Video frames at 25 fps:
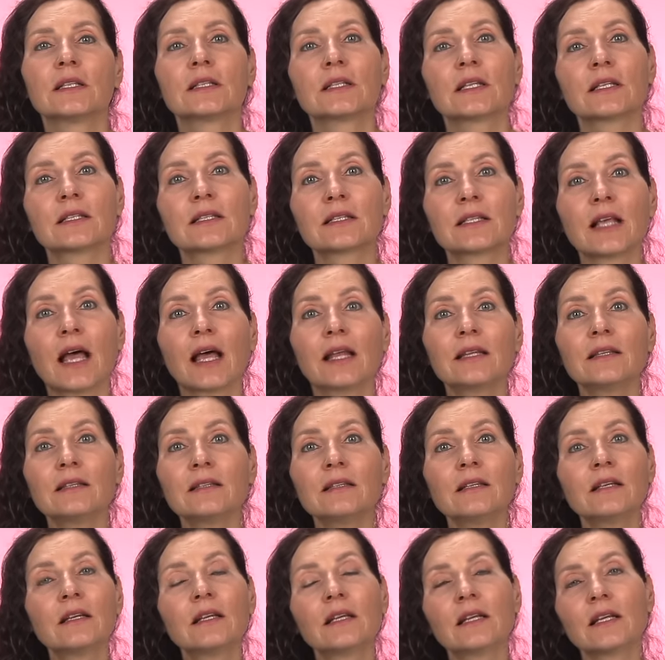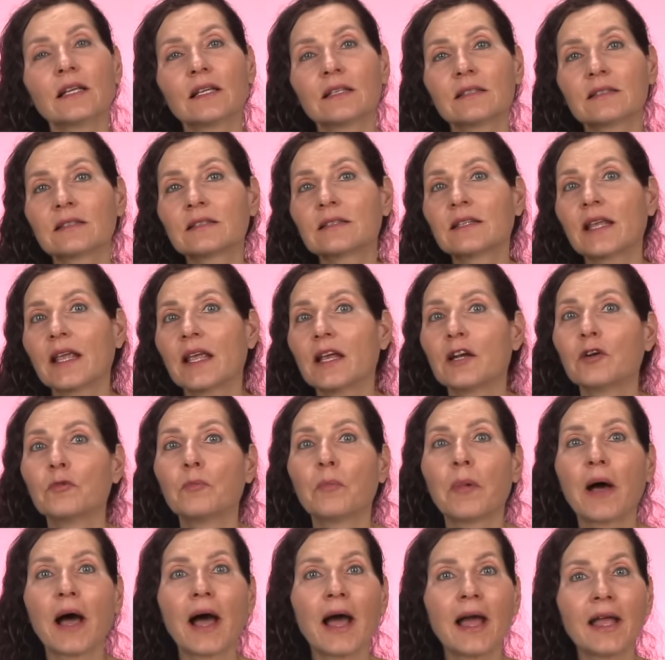The sun is
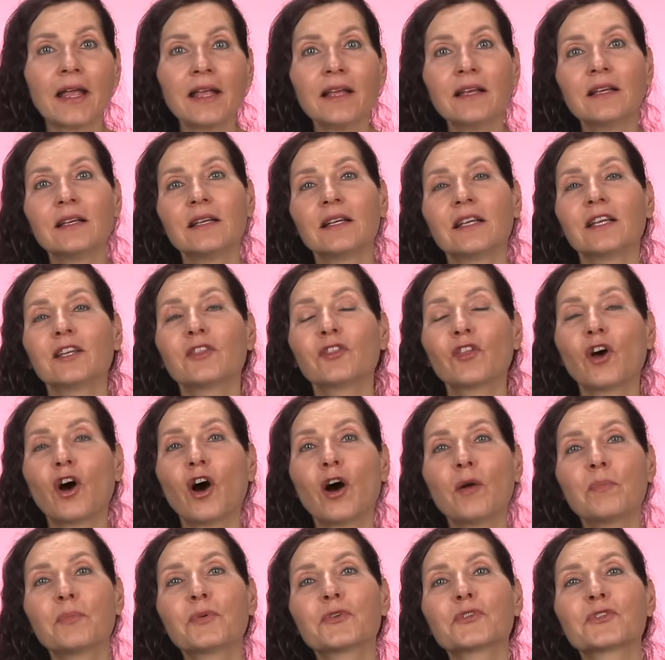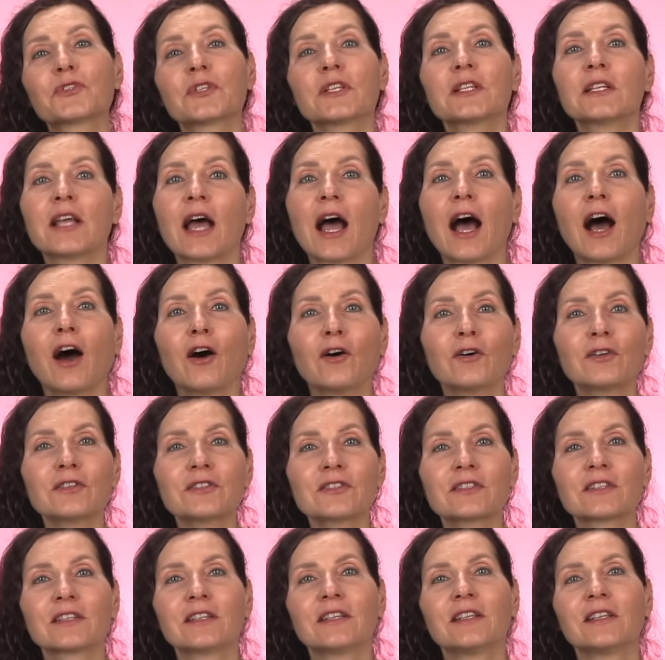thereby in the opposite
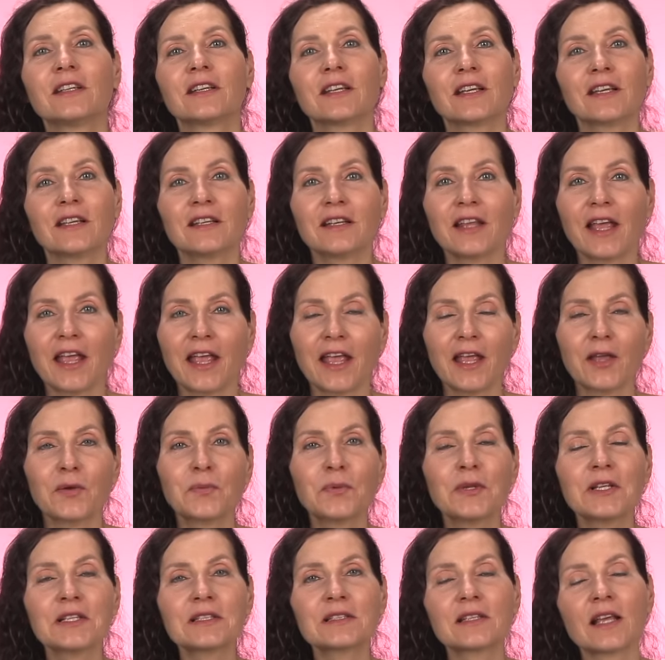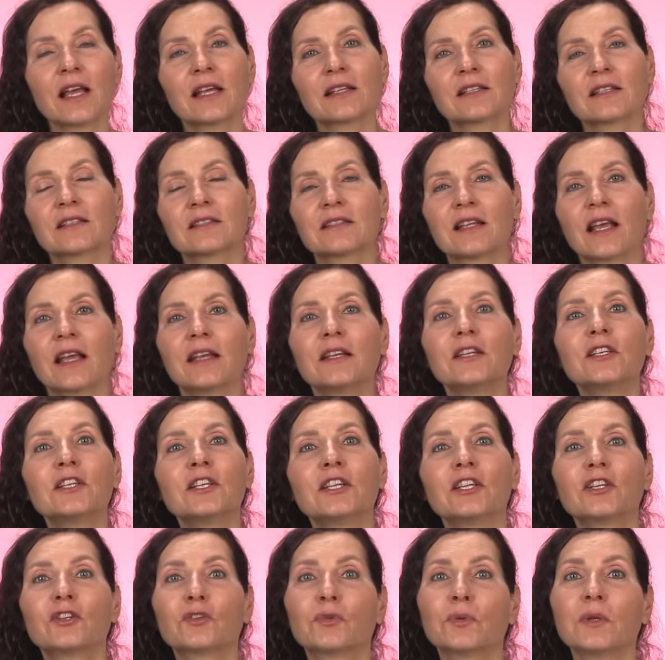house in Aries at ten
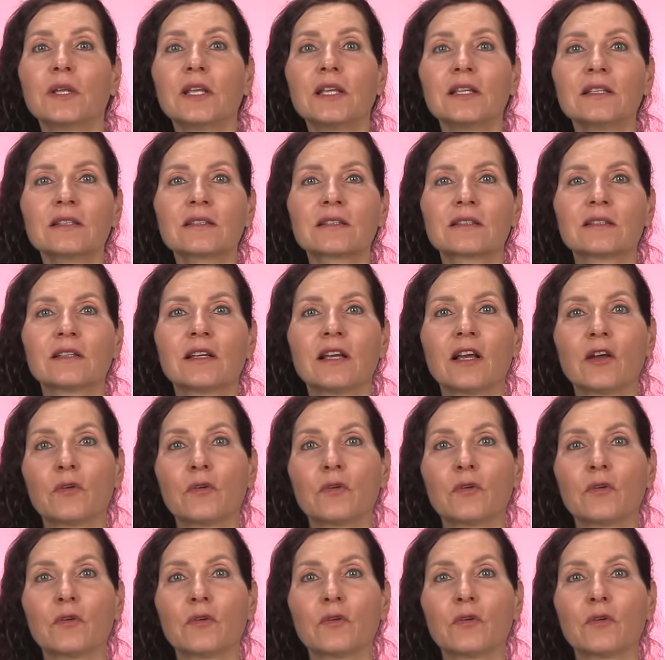degrees,